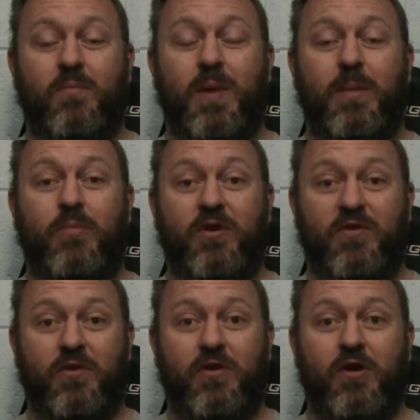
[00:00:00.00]
my
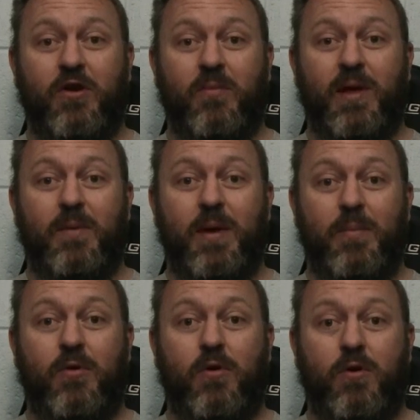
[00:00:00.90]
prison term and my
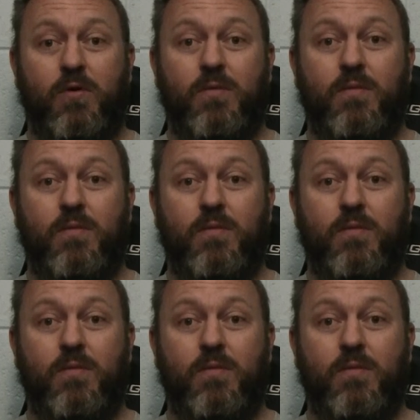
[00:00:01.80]
parole.